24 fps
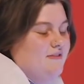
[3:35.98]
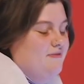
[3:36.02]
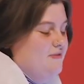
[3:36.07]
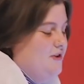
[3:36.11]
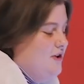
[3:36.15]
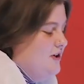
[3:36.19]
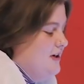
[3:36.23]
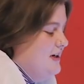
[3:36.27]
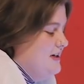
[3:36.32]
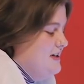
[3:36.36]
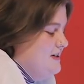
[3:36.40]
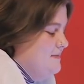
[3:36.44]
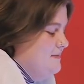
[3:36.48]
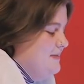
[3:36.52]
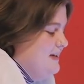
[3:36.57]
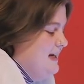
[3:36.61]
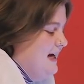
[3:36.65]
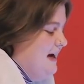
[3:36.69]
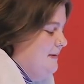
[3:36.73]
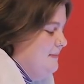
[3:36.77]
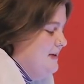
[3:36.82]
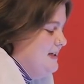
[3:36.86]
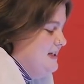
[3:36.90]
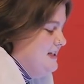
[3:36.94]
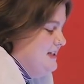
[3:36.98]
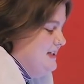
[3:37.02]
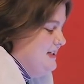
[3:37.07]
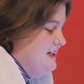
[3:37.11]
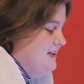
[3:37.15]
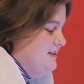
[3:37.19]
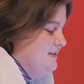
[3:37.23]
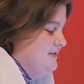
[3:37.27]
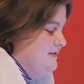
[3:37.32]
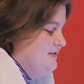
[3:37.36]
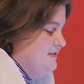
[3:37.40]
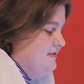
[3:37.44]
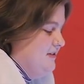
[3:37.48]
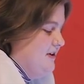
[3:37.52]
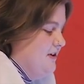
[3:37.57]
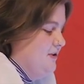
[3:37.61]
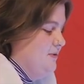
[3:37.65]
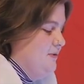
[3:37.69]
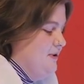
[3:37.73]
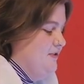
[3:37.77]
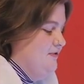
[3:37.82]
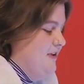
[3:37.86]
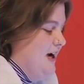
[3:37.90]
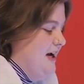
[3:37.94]
If you're into me, I'm into you. Are we
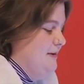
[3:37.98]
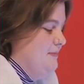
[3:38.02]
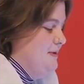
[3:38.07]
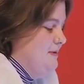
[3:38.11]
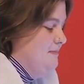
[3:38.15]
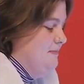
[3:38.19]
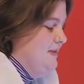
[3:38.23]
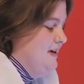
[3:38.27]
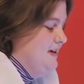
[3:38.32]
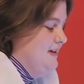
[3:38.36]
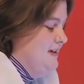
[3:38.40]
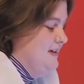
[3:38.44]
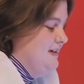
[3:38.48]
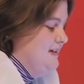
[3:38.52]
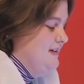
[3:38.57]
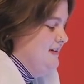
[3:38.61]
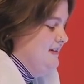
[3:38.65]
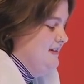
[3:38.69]
vibing, button?